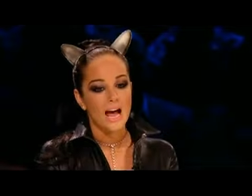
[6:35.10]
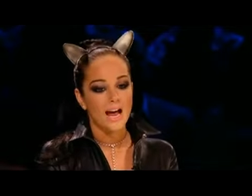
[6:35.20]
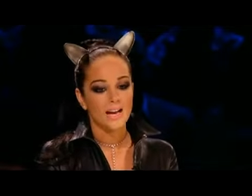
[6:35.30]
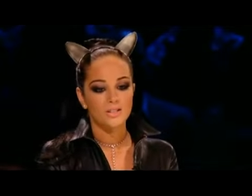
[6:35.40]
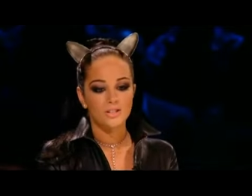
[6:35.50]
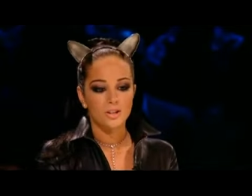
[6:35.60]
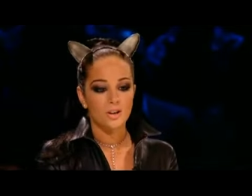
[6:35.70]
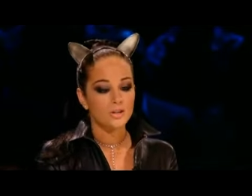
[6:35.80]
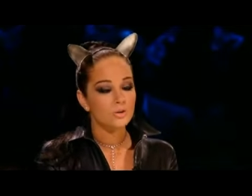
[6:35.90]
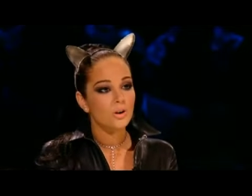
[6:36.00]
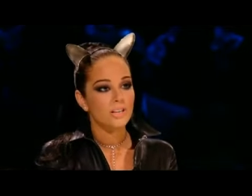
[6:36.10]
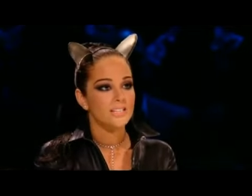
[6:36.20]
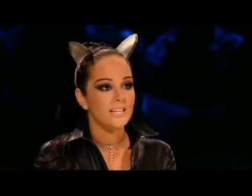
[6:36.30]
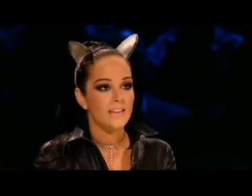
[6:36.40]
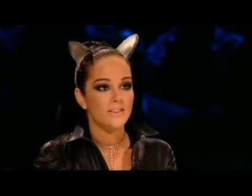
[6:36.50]
And, you know, you got it
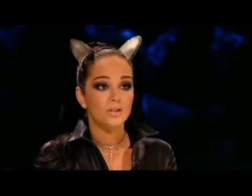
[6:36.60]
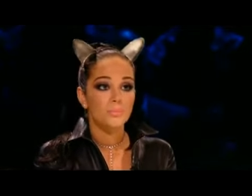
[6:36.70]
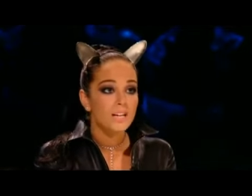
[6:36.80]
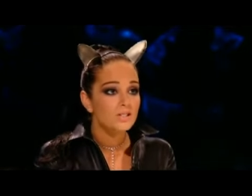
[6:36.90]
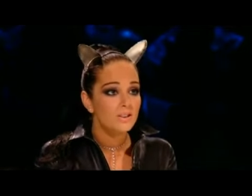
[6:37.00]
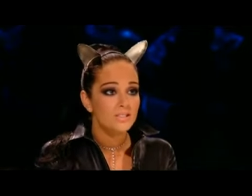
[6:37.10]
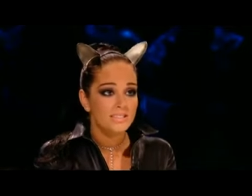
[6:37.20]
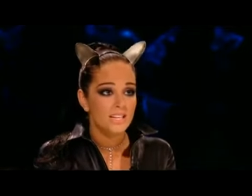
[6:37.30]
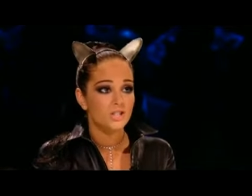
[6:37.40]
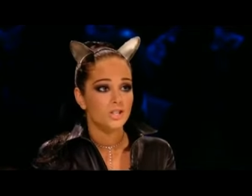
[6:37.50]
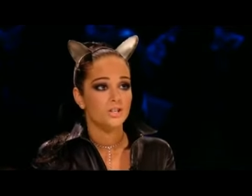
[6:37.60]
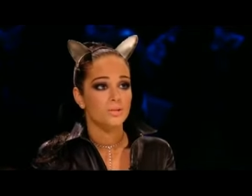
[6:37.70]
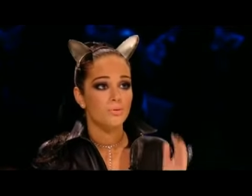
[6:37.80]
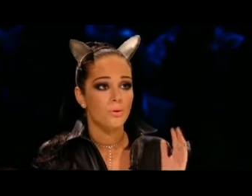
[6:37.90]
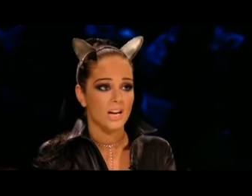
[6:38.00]
together. You made your own decision,
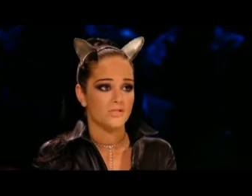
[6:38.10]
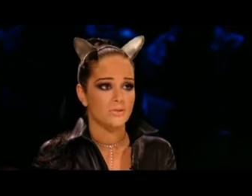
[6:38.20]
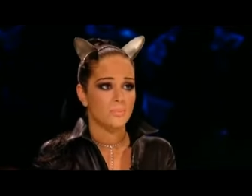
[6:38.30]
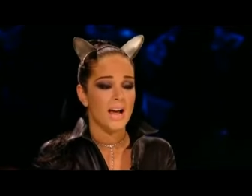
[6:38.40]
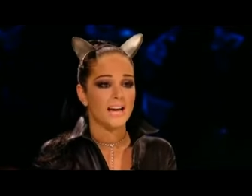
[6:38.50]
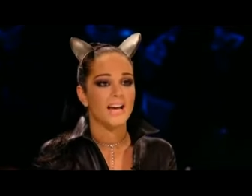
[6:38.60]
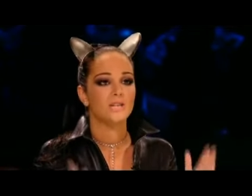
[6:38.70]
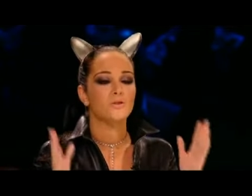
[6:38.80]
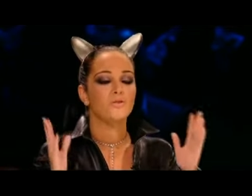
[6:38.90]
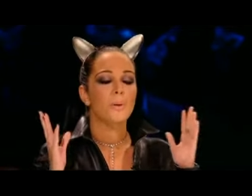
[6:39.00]
you brought Ashford back, and you've